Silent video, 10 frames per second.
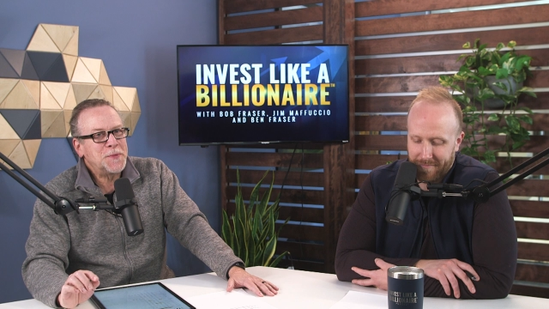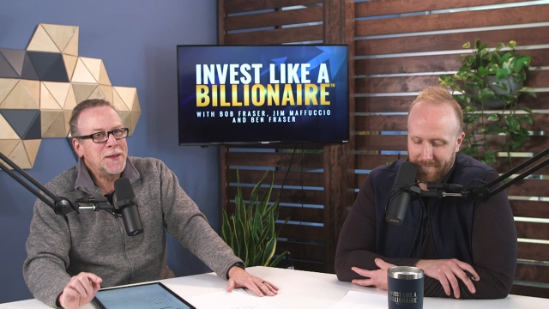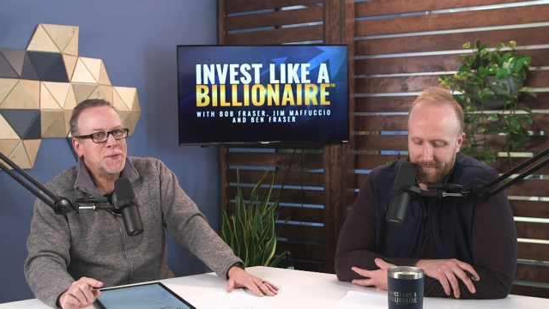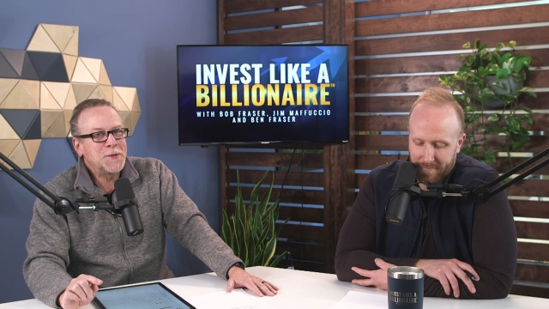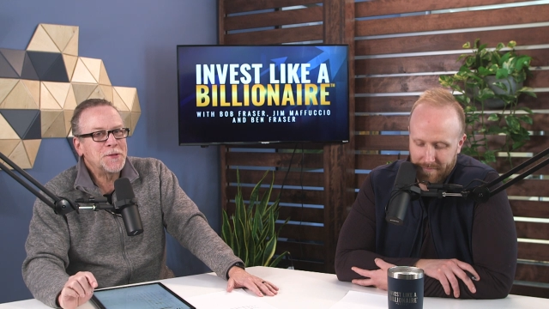
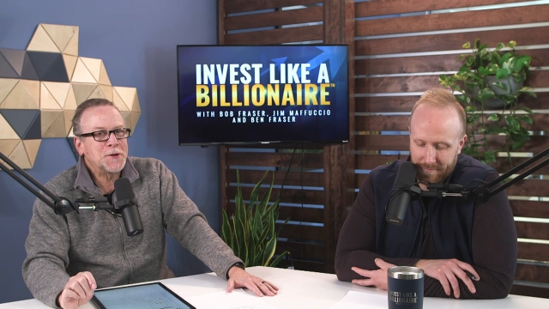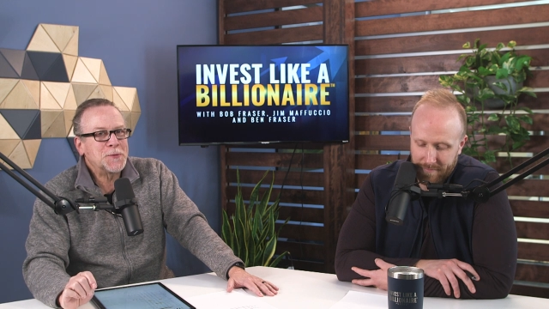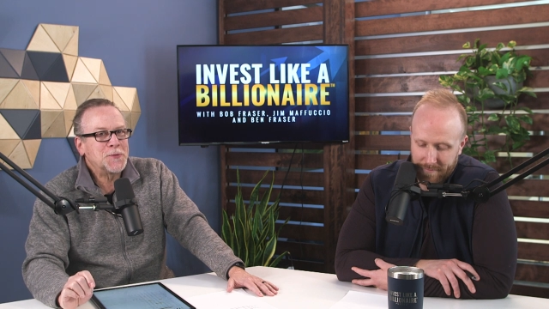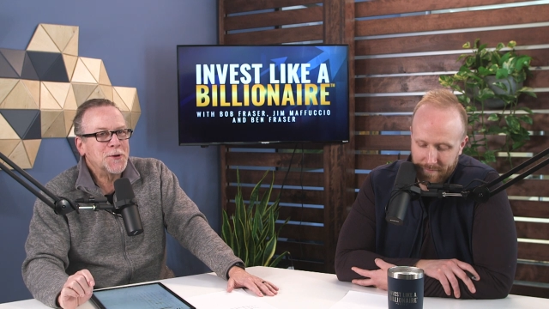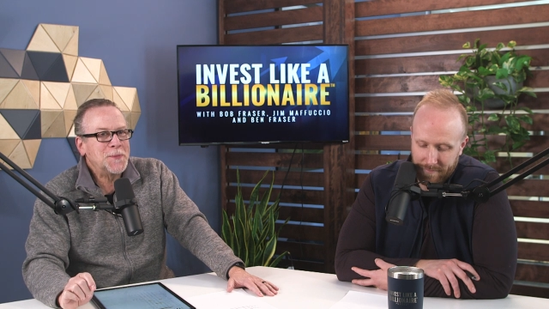Speaker 1: people that are
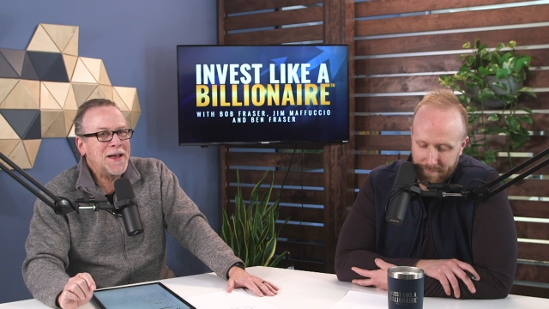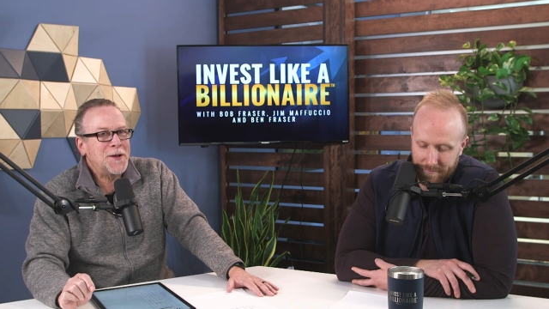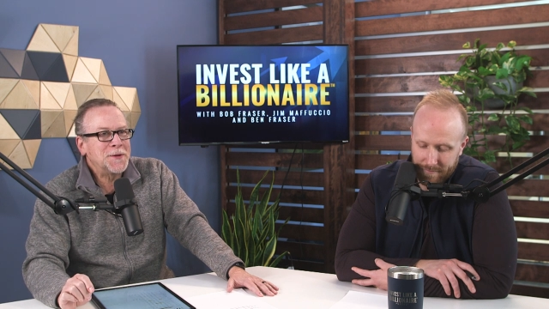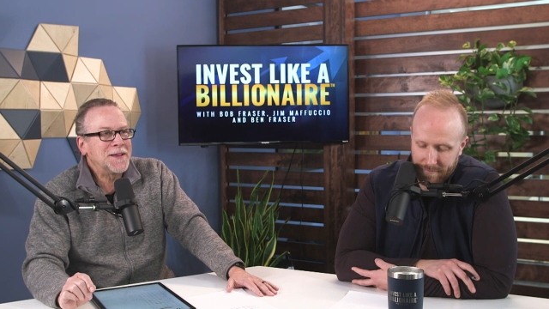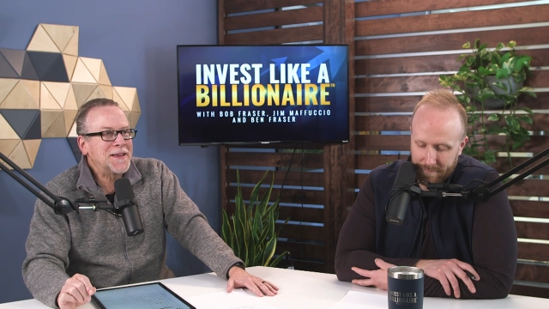
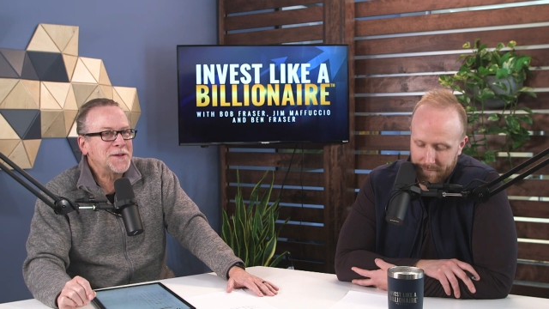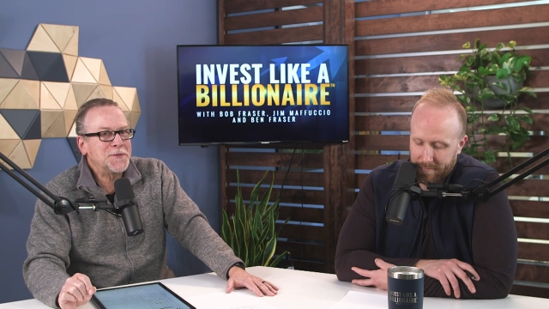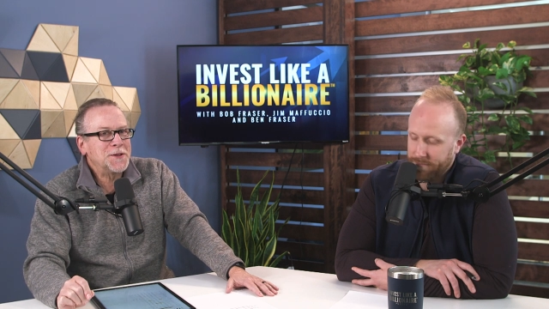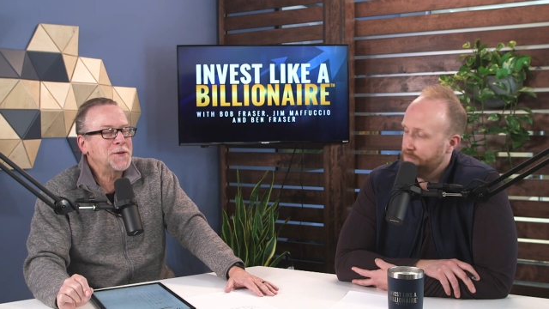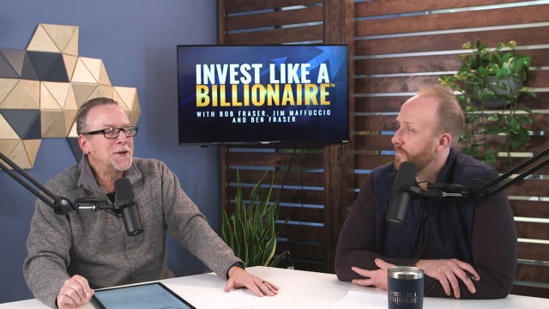propounding that
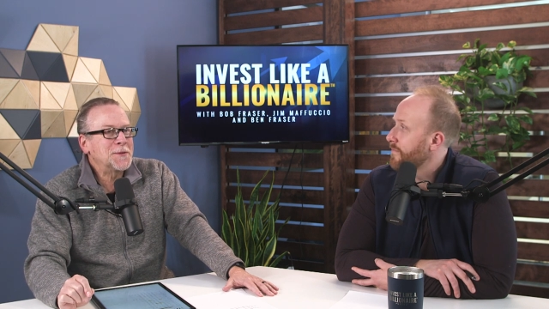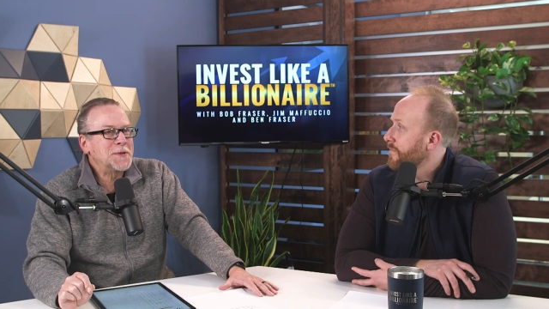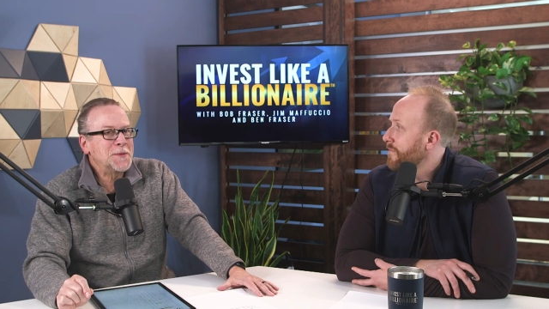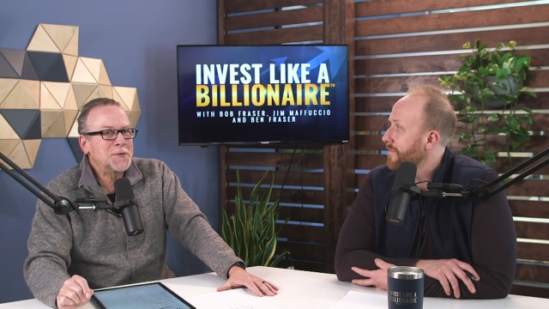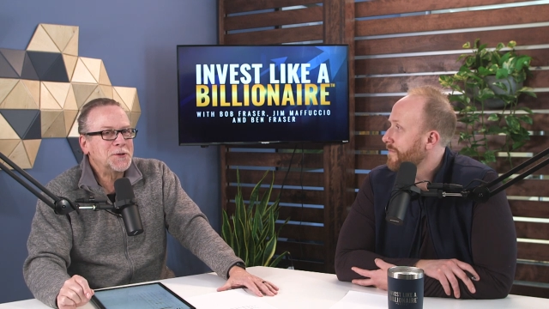view are
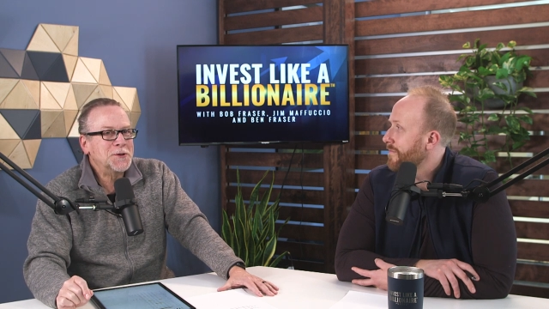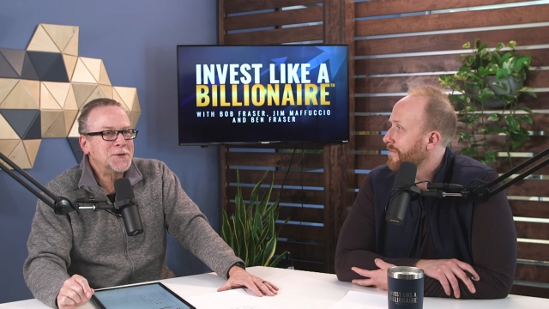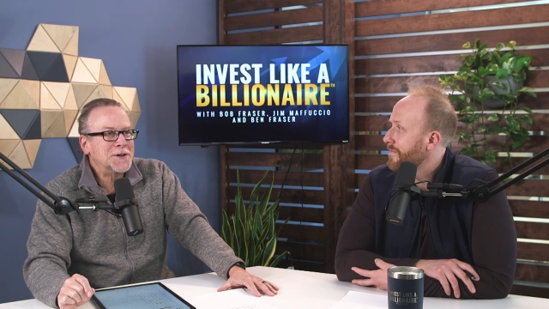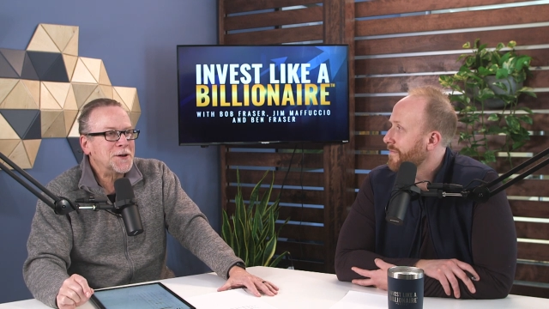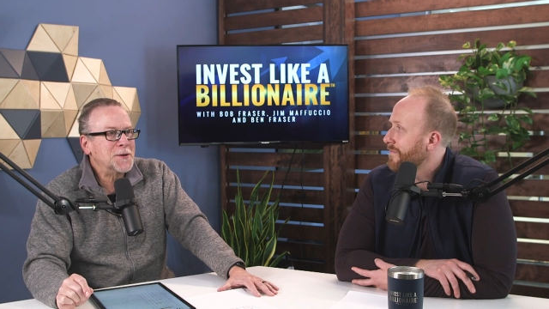people who
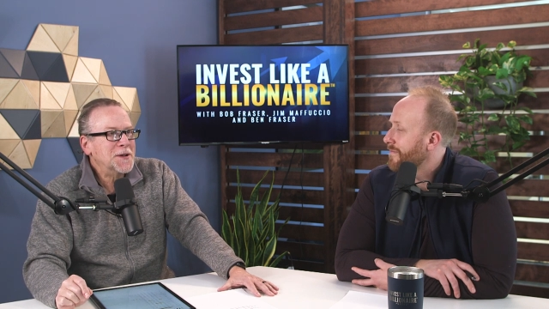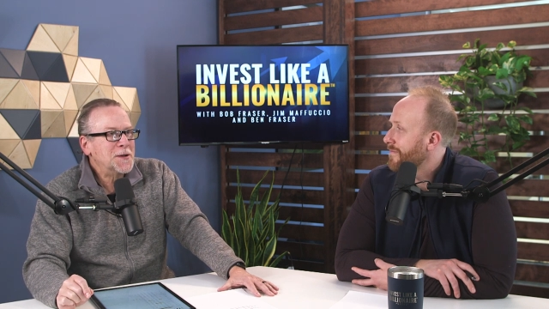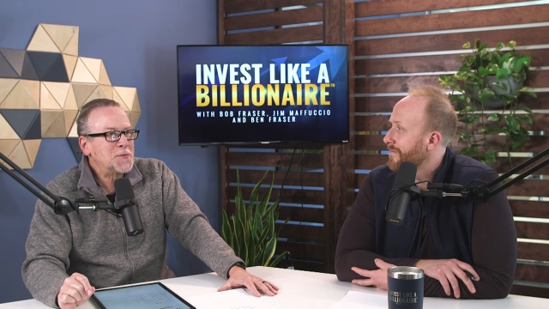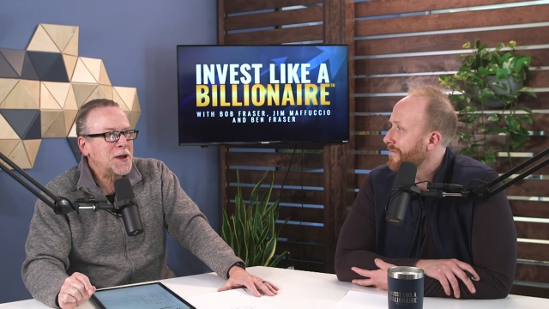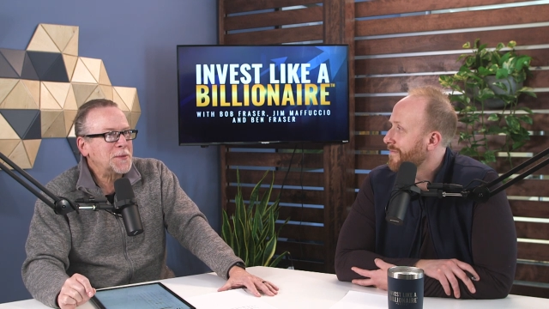are
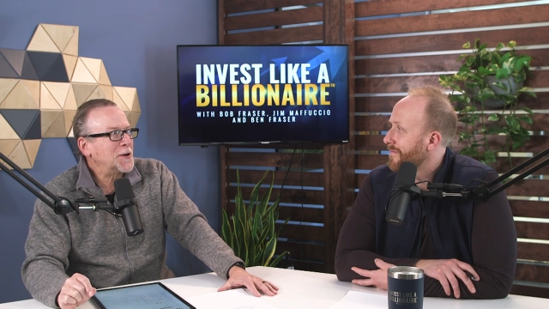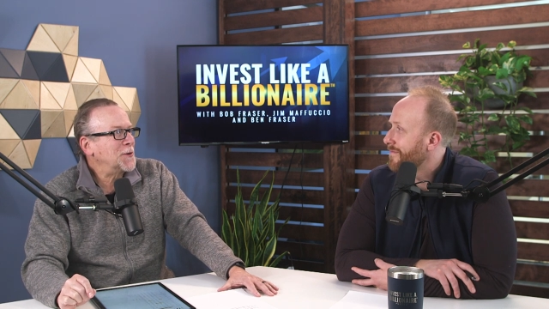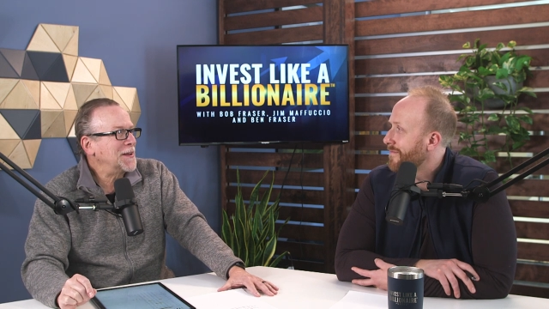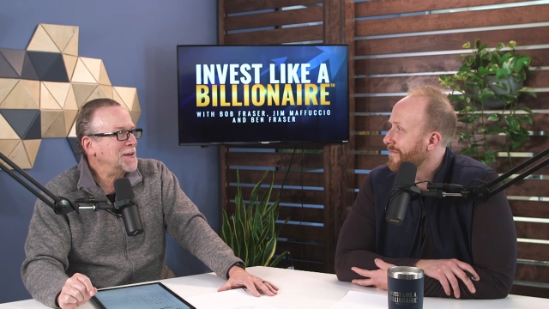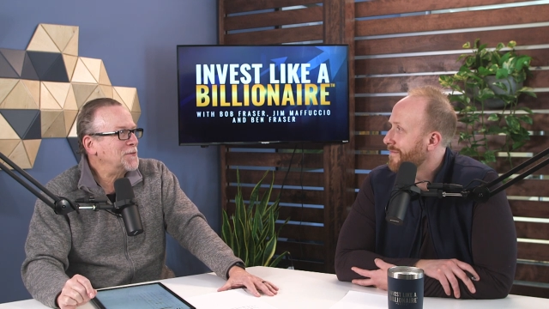
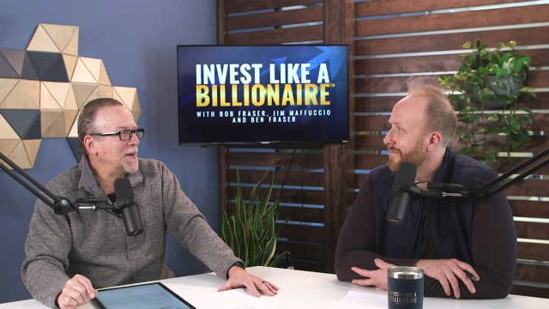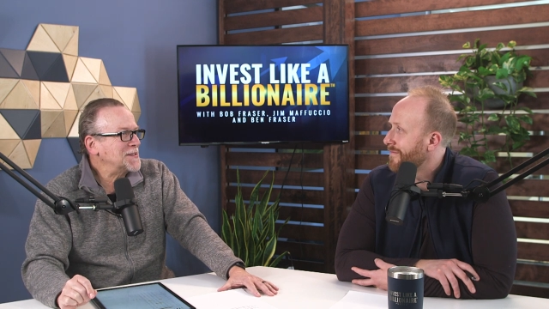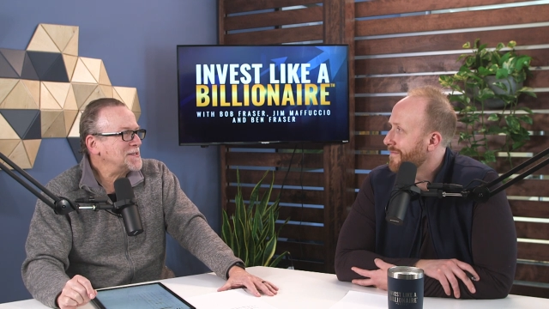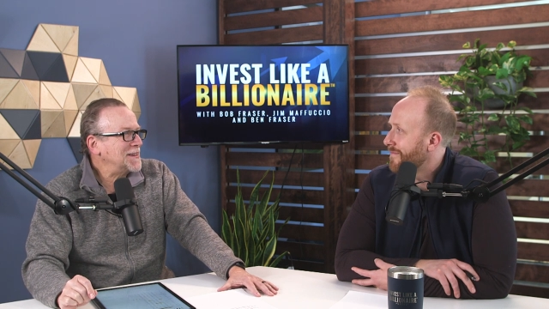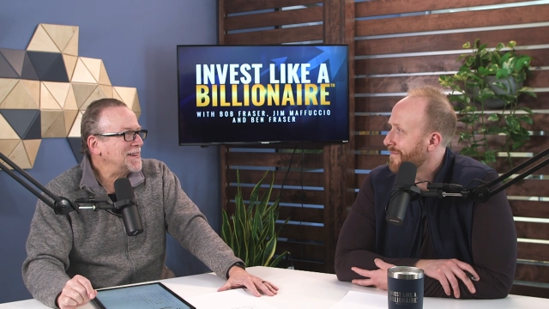primarily
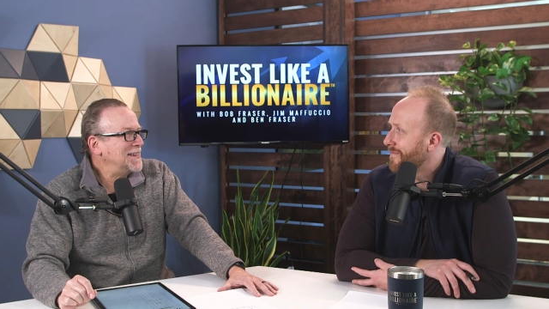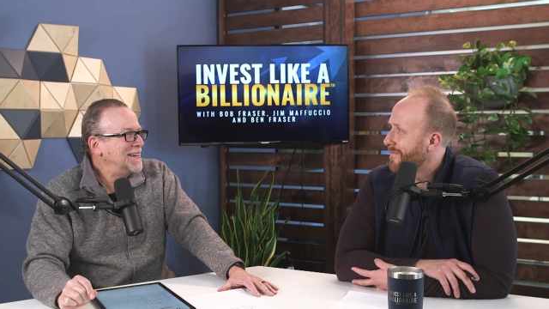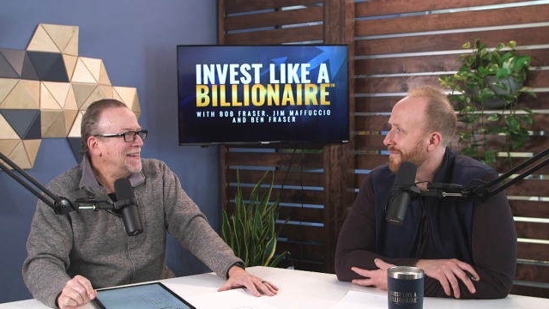invested